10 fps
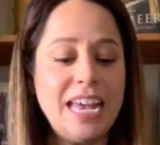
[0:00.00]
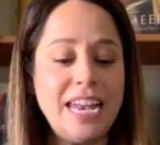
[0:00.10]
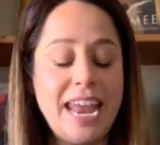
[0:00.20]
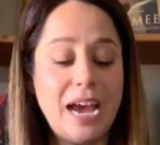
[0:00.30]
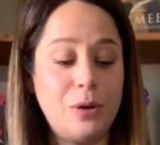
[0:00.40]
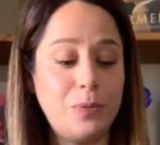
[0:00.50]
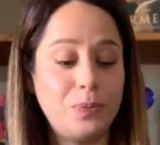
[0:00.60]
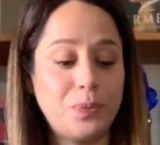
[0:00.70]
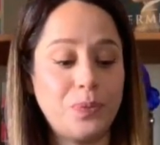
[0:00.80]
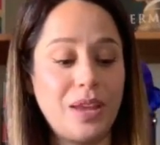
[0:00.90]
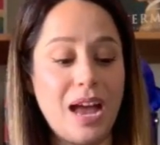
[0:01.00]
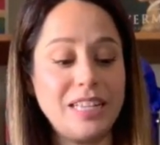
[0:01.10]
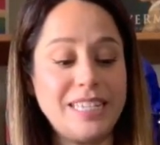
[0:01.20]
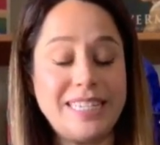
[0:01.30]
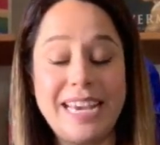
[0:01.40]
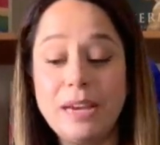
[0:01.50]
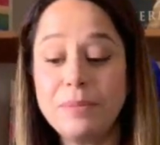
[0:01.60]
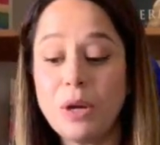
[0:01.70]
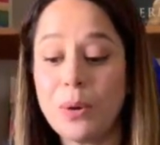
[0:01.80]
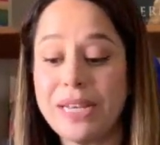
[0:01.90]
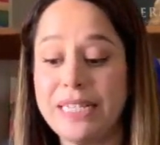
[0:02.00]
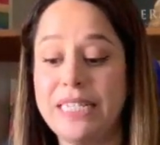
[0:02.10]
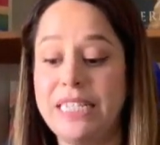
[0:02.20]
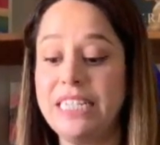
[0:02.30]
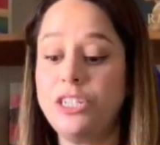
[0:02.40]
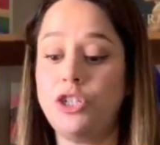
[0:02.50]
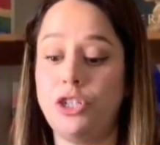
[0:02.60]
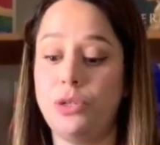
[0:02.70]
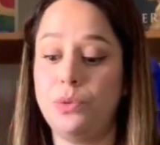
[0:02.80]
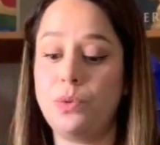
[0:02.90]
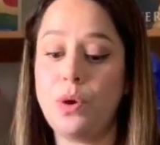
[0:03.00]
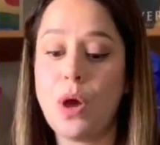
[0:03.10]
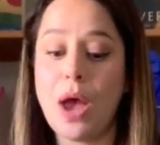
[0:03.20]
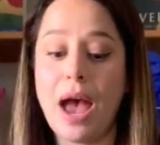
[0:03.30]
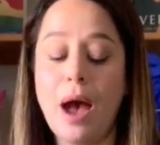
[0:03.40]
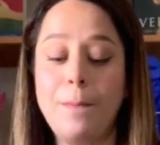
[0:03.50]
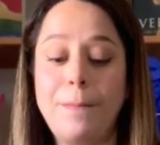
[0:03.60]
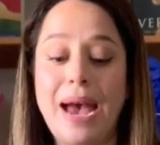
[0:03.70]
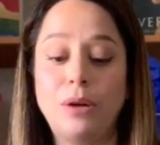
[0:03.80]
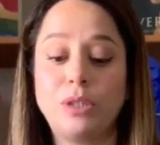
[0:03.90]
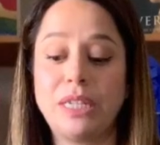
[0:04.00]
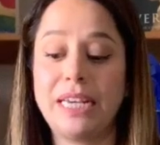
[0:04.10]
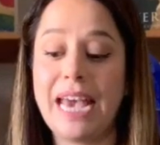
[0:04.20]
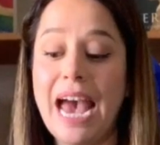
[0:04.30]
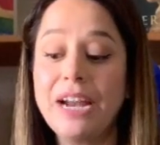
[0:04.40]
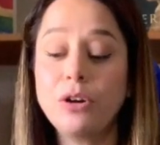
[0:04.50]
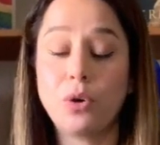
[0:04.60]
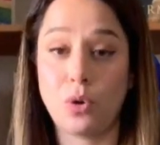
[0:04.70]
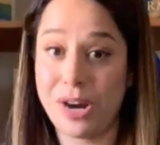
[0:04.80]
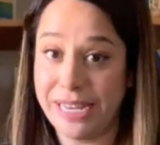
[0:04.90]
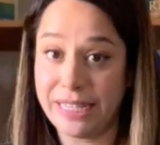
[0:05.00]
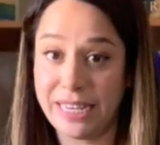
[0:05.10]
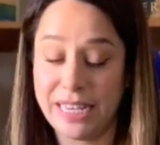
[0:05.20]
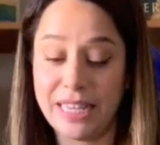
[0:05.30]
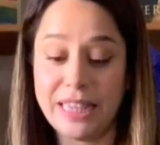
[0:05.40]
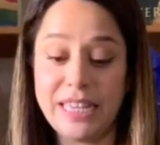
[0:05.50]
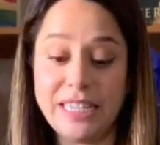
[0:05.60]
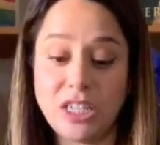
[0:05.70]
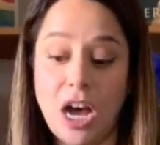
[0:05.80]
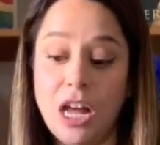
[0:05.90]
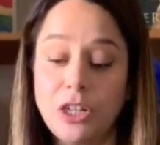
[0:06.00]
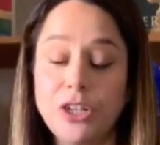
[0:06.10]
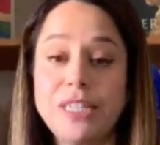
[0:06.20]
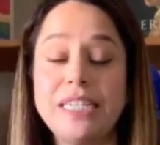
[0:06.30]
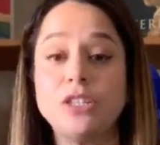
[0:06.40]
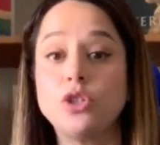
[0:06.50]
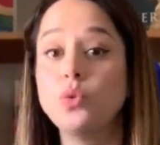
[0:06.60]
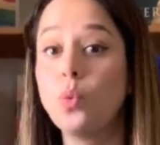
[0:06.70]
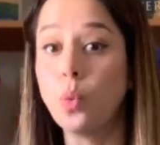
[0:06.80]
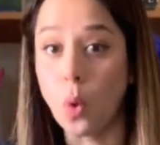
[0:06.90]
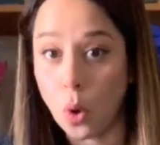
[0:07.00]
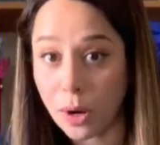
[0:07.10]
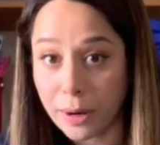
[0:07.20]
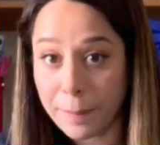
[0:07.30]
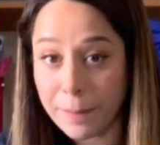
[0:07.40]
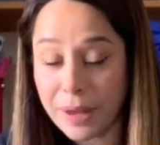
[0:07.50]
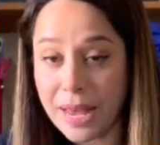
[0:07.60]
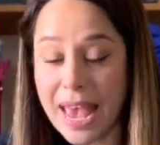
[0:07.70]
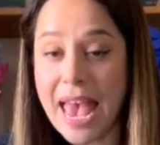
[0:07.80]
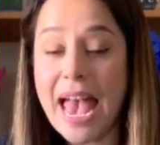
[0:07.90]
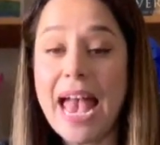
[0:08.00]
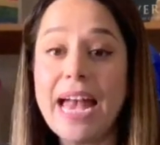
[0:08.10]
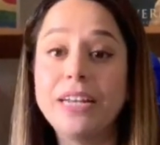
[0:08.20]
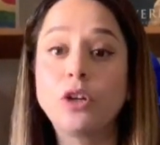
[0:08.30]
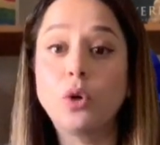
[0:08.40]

Now, today I'm going to teach you about categorizing these colors into warm and